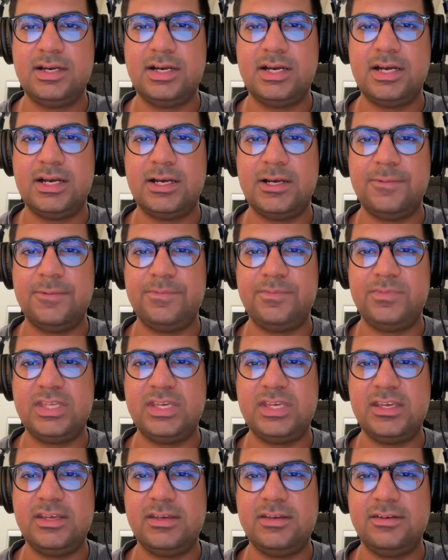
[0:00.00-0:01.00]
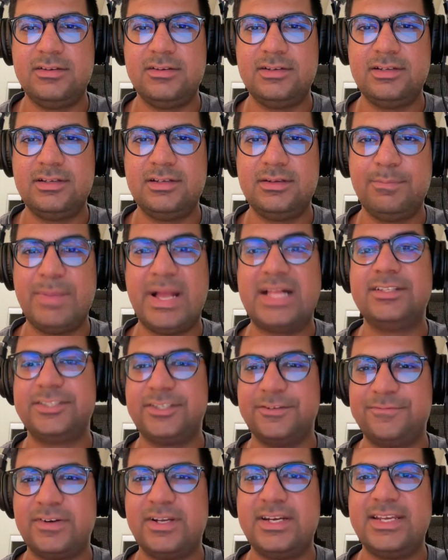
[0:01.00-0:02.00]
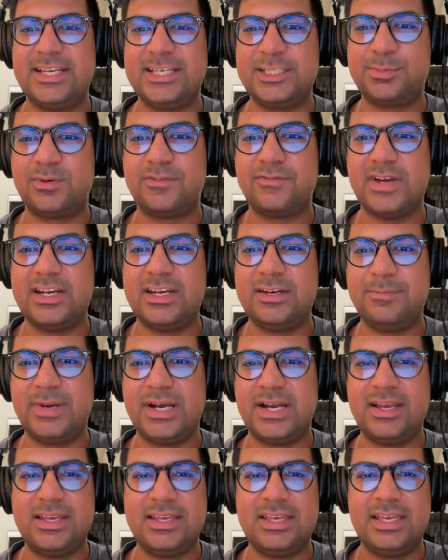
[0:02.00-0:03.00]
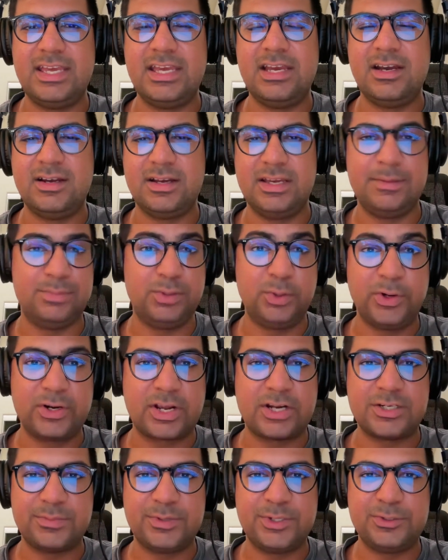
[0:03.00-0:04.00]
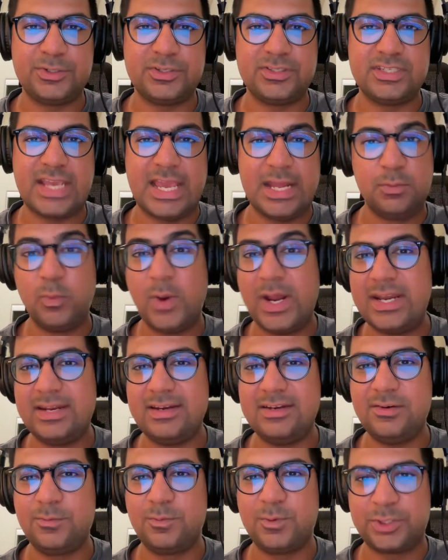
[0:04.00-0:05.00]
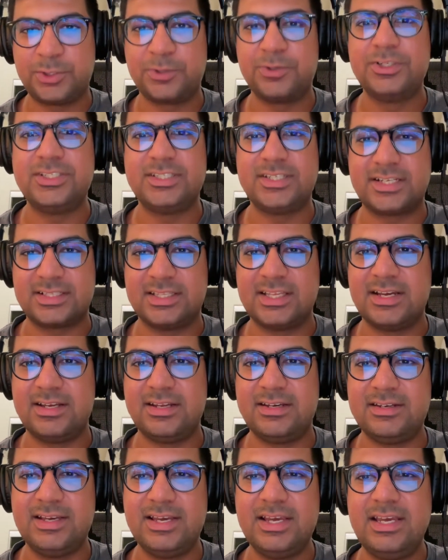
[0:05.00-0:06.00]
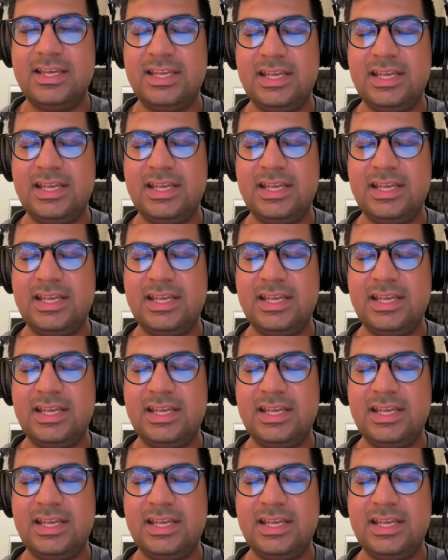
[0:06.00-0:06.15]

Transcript: the balance of funding is provided by employer contributions, and when returns decline,